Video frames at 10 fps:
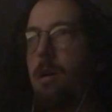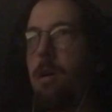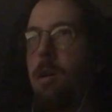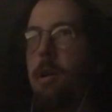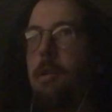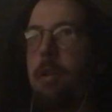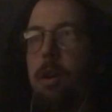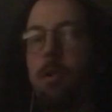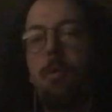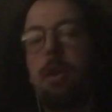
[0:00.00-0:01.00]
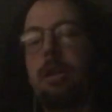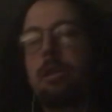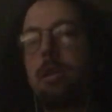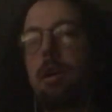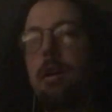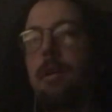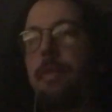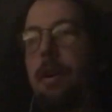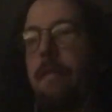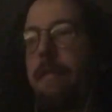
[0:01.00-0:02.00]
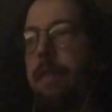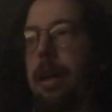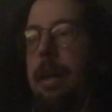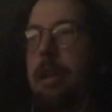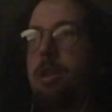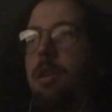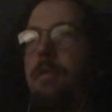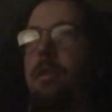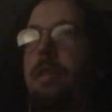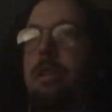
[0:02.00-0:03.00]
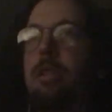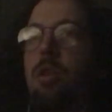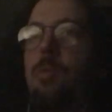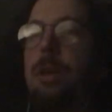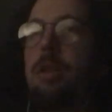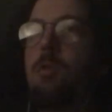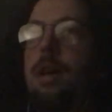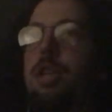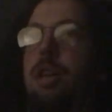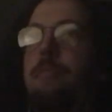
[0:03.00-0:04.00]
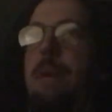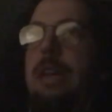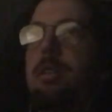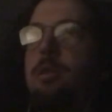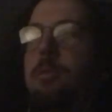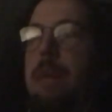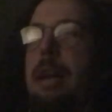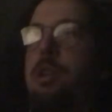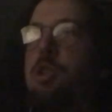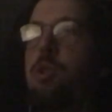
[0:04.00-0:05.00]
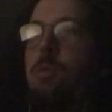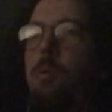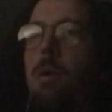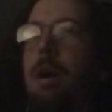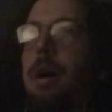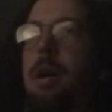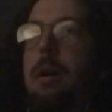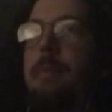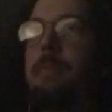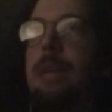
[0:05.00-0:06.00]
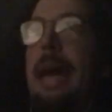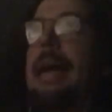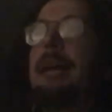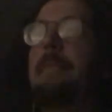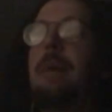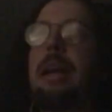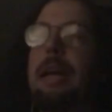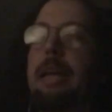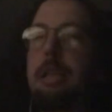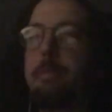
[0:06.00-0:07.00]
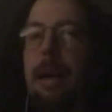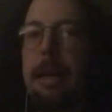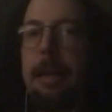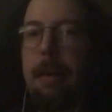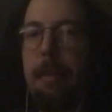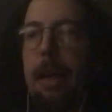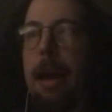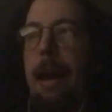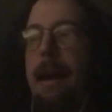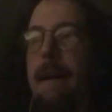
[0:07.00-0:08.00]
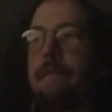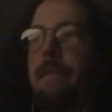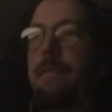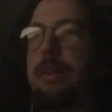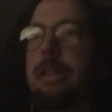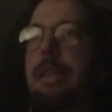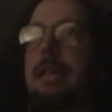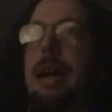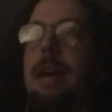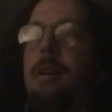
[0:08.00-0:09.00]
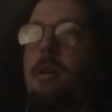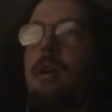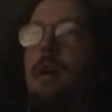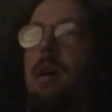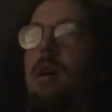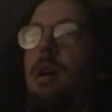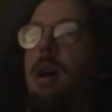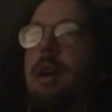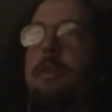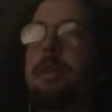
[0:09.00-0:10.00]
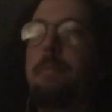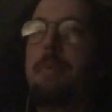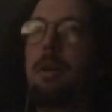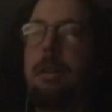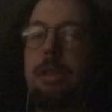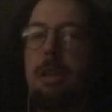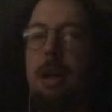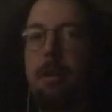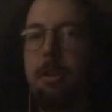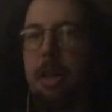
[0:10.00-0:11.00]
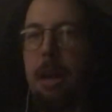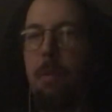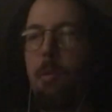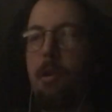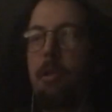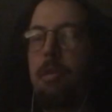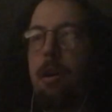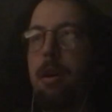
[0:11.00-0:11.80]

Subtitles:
are the crooks that are fucking us over. This is the reason why Jeff Bezos managed to gain money despite giving half of his entire hundreds of billions of dollars in net worth